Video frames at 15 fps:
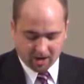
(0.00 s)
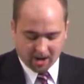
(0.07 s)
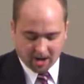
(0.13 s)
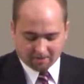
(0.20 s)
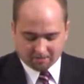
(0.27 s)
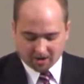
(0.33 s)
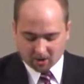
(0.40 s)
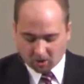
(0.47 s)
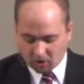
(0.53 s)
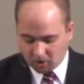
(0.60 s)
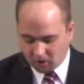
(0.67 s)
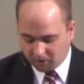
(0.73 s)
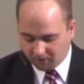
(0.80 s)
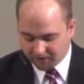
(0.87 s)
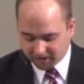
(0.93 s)
And
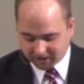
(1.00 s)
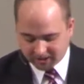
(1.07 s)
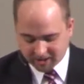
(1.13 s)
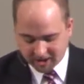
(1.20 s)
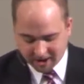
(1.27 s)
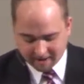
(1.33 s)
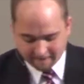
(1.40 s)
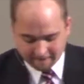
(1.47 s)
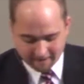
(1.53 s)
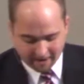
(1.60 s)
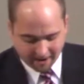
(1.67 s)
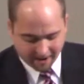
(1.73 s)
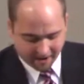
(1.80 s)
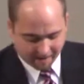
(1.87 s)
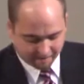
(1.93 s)
behold, this day
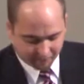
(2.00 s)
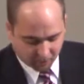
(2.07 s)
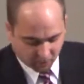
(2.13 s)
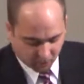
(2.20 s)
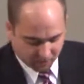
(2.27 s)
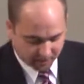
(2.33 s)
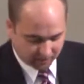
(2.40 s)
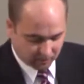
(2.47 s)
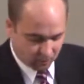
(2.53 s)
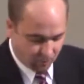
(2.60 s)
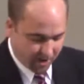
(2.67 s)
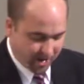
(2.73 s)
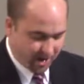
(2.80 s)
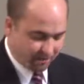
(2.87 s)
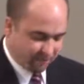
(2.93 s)
I am going the
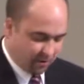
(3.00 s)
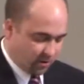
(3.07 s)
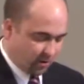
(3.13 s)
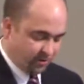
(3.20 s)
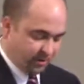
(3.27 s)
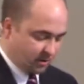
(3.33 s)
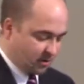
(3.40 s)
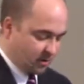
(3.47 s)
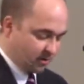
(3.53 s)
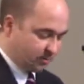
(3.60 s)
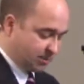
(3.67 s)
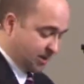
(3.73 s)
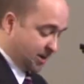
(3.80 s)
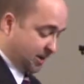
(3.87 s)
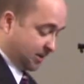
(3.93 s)
way of all the earth.
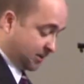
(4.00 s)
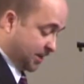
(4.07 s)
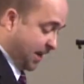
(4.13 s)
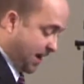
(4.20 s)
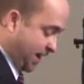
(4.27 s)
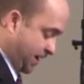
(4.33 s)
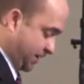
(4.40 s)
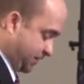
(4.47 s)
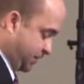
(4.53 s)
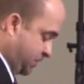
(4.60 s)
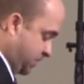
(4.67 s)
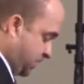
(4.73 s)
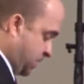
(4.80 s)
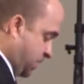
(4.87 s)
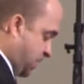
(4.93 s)
Now he's dying.
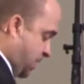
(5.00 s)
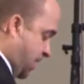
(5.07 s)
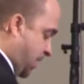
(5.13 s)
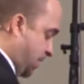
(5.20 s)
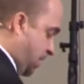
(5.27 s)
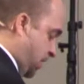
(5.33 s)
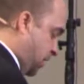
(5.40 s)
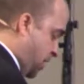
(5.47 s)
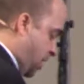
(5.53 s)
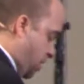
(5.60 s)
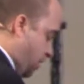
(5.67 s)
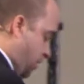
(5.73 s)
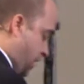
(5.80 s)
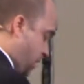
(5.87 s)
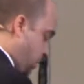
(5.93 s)
And ye
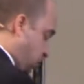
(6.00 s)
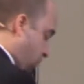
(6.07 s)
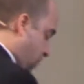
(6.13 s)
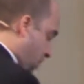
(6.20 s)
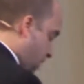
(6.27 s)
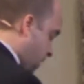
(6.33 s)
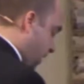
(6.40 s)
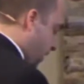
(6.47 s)
know in your